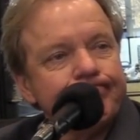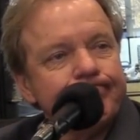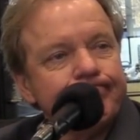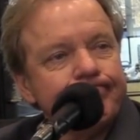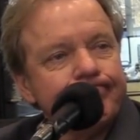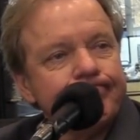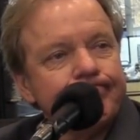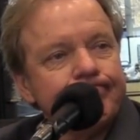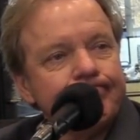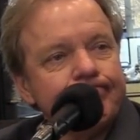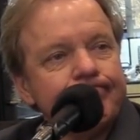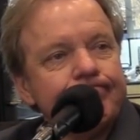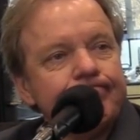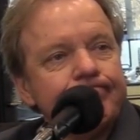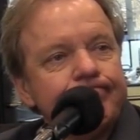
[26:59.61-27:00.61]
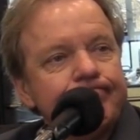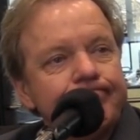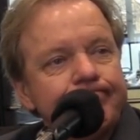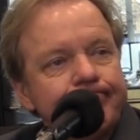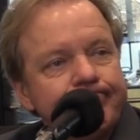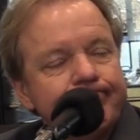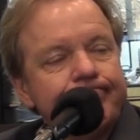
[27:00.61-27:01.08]
is following
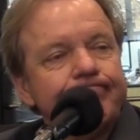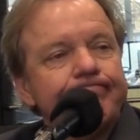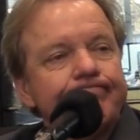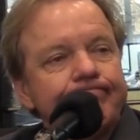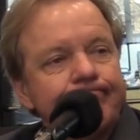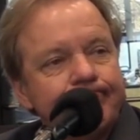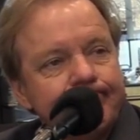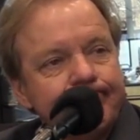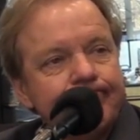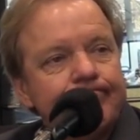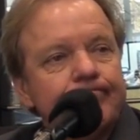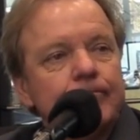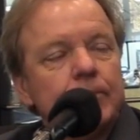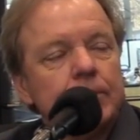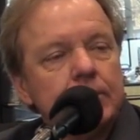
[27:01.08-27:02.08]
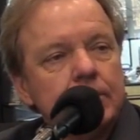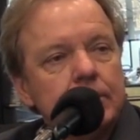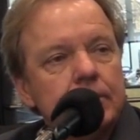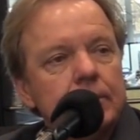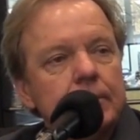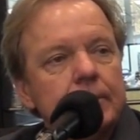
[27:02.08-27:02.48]
in your footsteps as a